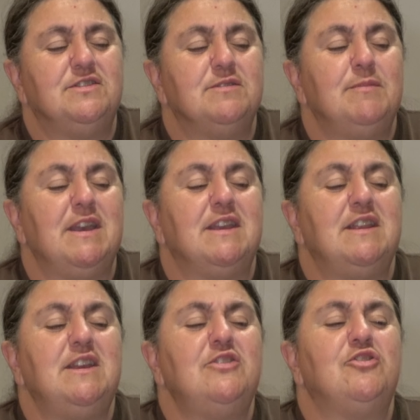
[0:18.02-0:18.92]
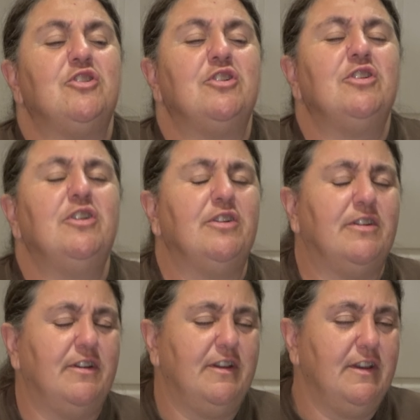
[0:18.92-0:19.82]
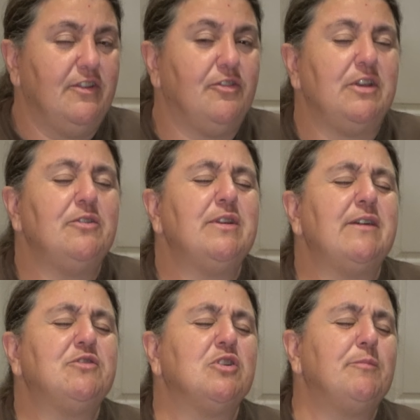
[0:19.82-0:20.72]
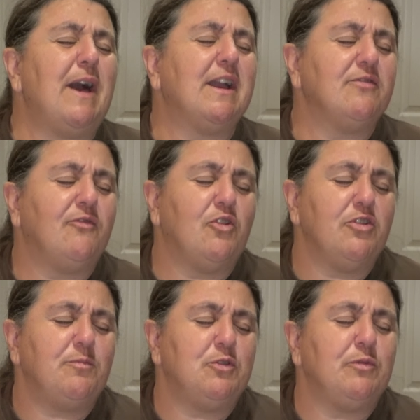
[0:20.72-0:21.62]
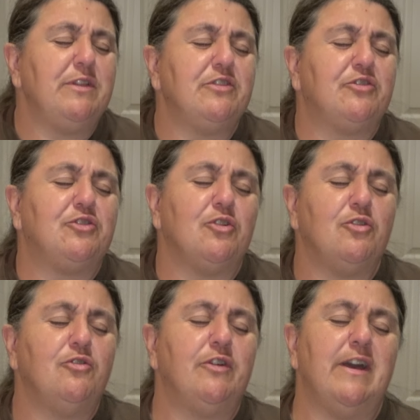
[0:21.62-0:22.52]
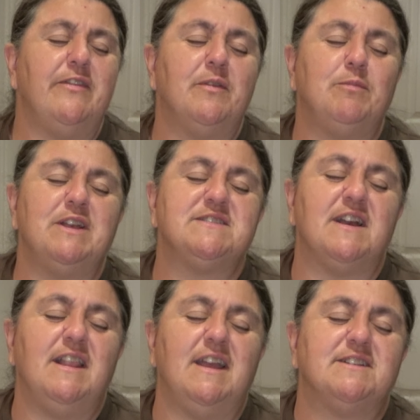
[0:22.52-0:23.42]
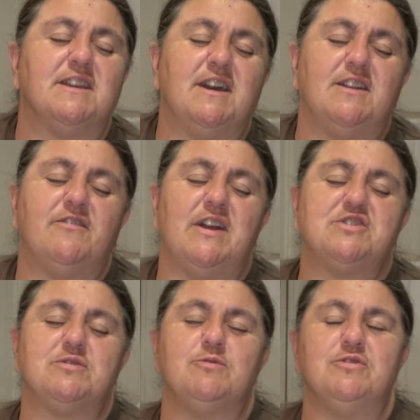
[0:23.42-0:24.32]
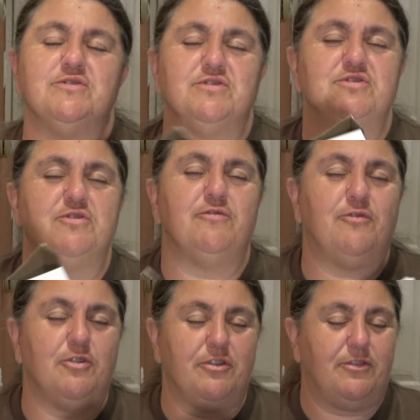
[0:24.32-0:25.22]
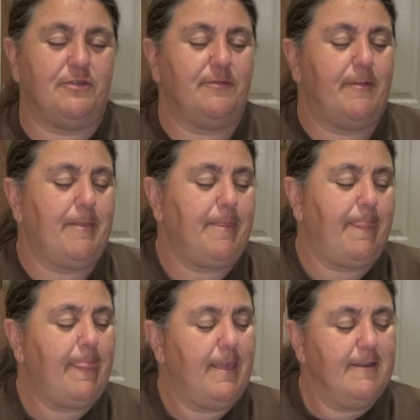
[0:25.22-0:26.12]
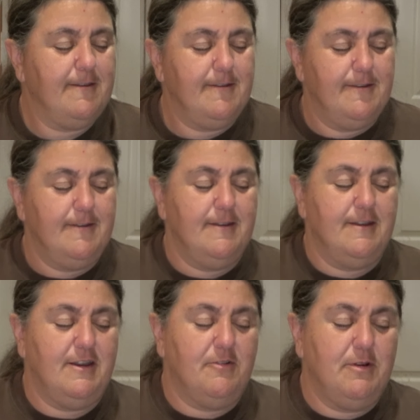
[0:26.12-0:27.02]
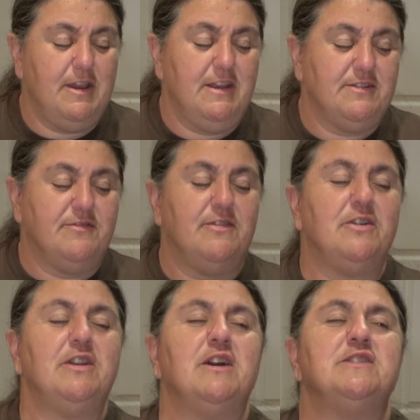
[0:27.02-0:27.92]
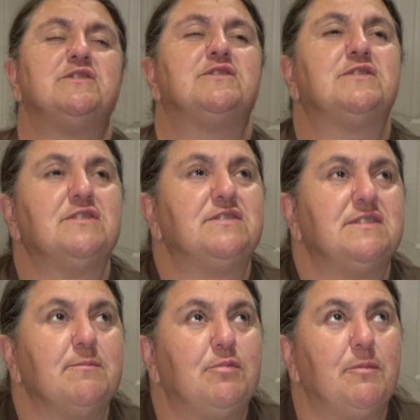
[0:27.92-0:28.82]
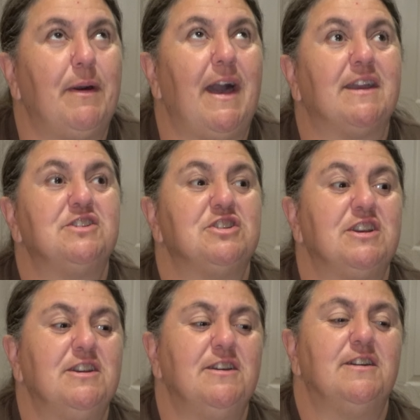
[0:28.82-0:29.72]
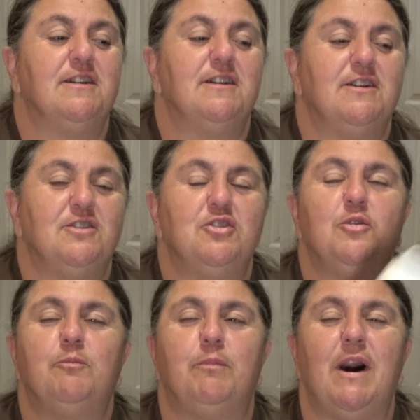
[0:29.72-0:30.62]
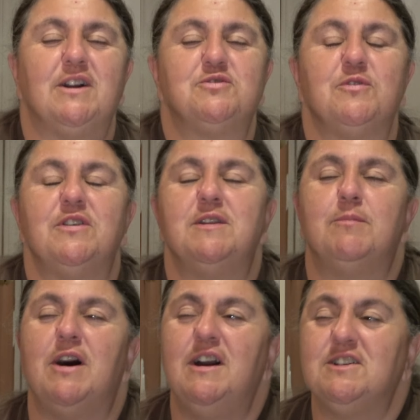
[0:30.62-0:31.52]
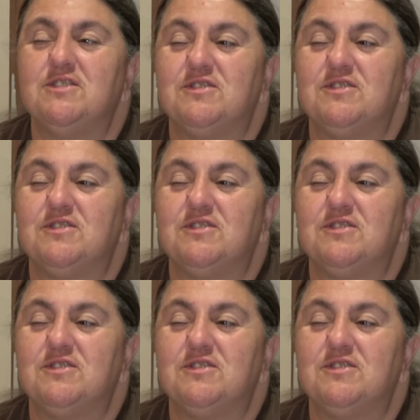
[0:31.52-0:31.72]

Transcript: to make it easier so I don't have to go back and forth between the stove and the place I like to cut vegetables and so forth. All right, very nice, simple packaging. No box within a box.